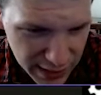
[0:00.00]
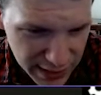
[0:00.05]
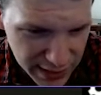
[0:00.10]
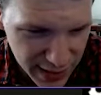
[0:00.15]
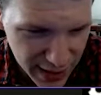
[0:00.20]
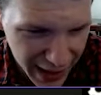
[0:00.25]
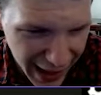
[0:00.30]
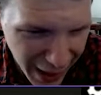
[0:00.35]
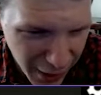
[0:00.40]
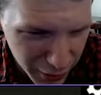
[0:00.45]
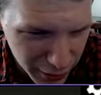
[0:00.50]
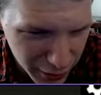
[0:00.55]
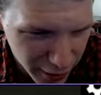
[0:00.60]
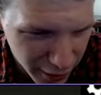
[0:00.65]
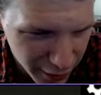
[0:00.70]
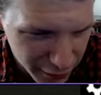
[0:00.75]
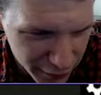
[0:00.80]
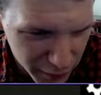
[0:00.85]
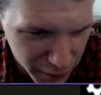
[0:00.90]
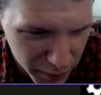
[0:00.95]
the Outlaw
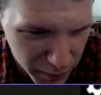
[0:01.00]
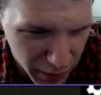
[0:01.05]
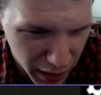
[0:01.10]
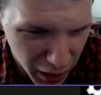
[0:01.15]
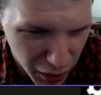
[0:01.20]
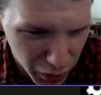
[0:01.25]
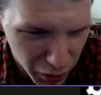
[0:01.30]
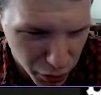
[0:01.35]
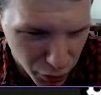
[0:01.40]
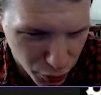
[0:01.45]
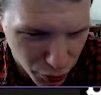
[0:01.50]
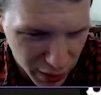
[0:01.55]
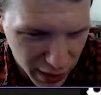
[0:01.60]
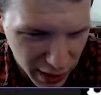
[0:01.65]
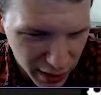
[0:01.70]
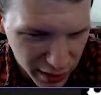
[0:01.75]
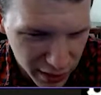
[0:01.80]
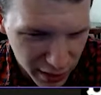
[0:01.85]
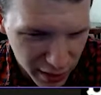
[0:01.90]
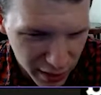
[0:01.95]
from BO3, I
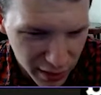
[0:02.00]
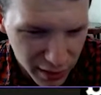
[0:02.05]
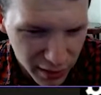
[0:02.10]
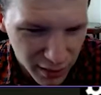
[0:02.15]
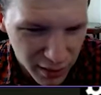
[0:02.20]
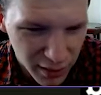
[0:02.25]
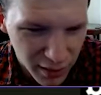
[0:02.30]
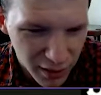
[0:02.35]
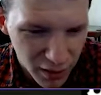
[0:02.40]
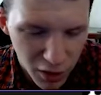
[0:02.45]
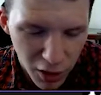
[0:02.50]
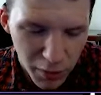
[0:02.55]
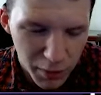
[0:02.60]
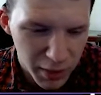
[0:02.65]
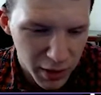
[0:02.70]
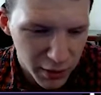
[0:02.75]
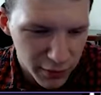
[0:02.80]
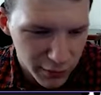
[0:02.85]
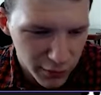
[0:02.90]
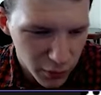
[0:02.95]
think, or
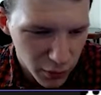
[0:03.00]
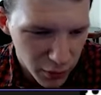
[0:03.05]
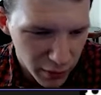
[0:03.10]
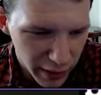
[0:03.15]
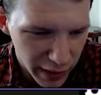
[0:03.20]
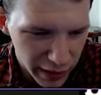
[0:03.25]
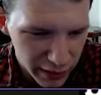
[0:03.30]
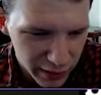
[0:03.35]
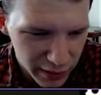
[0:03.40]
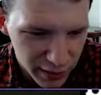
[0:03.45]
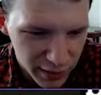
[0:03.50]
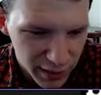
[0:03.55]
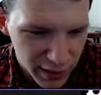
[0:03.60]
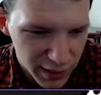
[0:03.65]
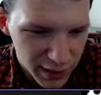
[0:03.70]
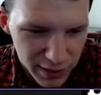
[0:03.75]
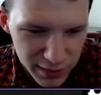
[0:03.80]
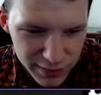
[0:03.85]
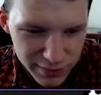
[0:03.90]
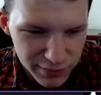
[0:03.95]
BO4 rather.
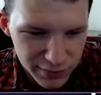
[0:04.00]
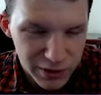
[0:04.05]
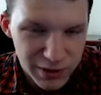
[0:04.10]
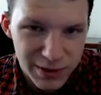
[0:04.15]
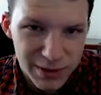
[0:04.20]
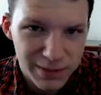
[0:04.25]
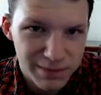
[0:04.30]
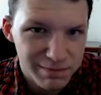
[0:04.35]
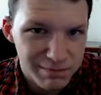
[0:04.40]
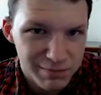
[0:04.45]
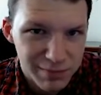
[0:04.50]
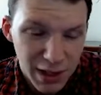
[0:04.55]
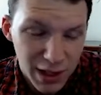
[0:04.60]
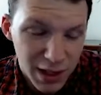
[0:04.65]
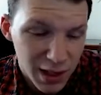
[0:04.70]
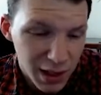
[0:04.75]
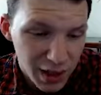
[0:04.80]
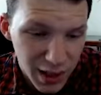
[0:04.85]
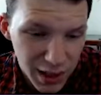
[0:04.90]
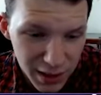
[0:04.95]
Just
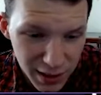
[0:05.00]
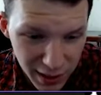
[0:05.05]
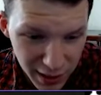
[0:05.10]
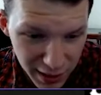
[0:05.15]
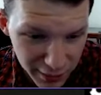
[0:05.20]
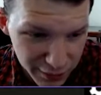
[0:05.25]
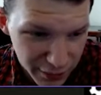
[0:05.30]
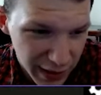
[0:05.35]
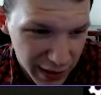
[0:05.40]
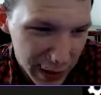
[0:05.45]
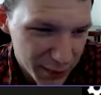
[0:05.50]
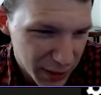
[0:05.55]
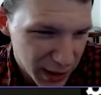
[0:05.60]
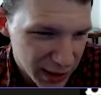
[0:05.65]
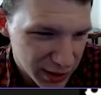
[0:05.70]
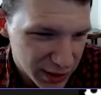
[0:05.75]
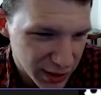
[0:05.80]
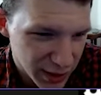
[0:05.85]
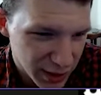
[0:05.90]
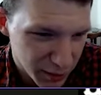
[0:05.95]
not I'm
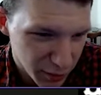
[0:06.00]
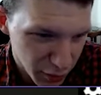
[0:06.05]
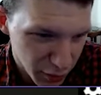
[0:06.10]
actually gonna move